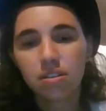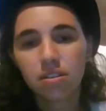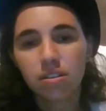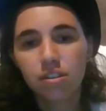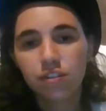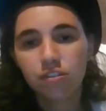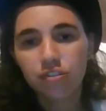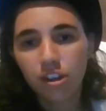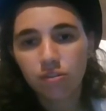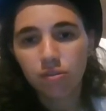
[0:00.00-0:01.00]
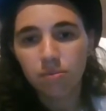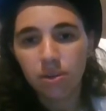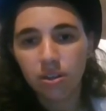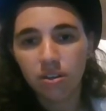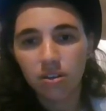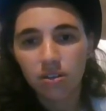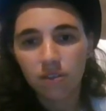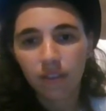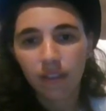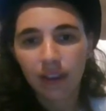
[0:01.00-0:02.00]
He's a gentleman,
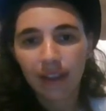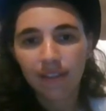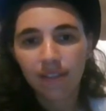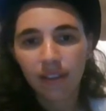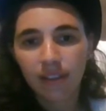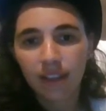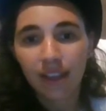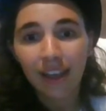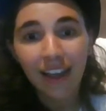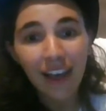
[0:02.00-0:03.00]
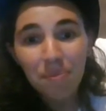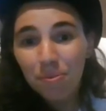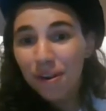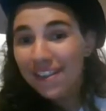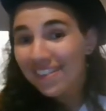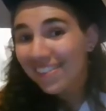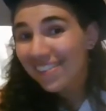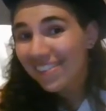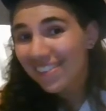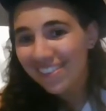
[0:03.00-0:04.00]
said the lad suddenly. A
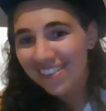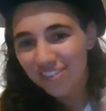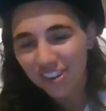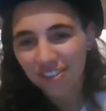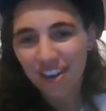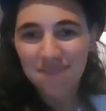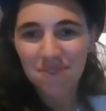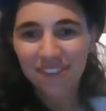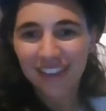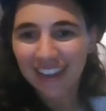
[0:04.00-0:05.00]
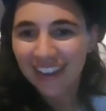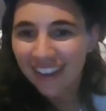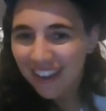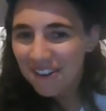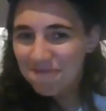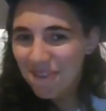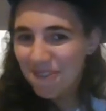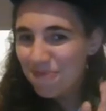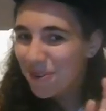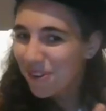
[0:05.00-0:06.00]
prince, she cried musically.
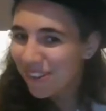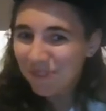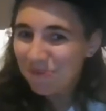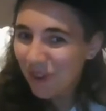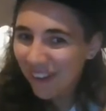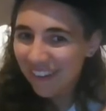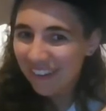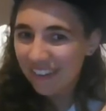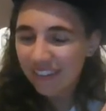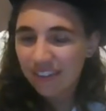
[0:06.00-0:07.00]
What more do you want?